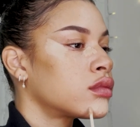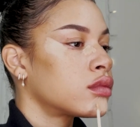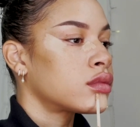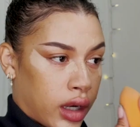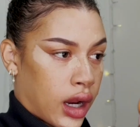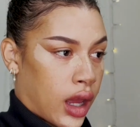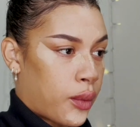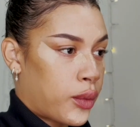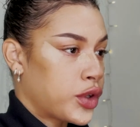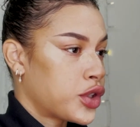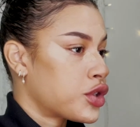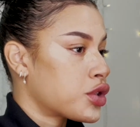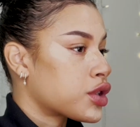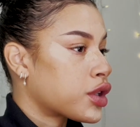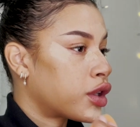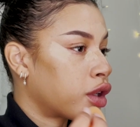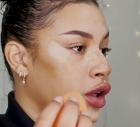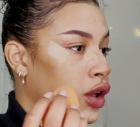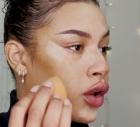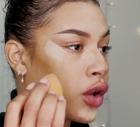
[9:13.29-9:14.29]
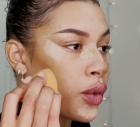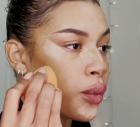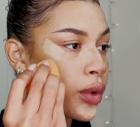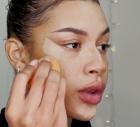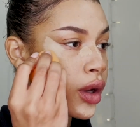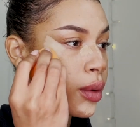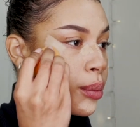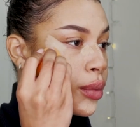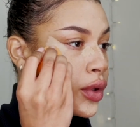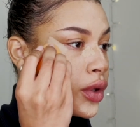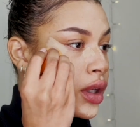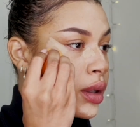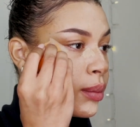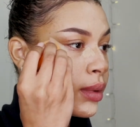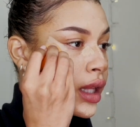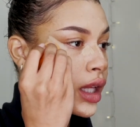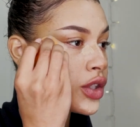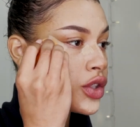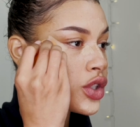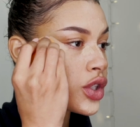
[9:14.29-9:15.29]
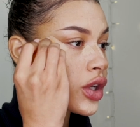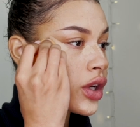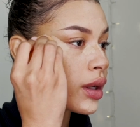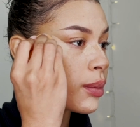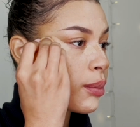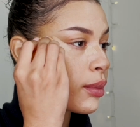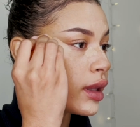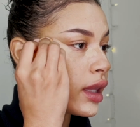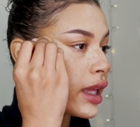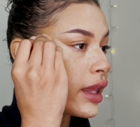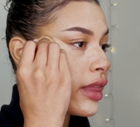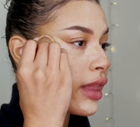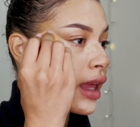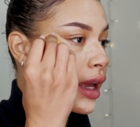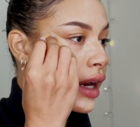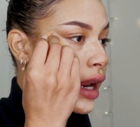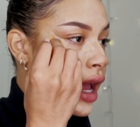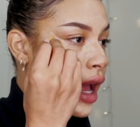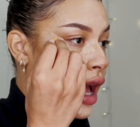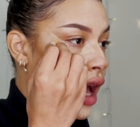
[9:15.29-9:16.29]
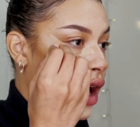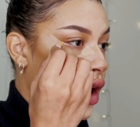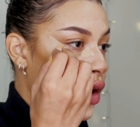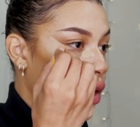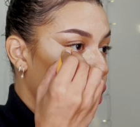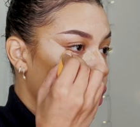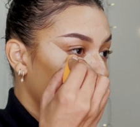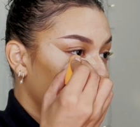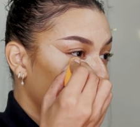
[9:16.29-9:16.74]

Now we're just gonna go in with our beauty blender and blend that out.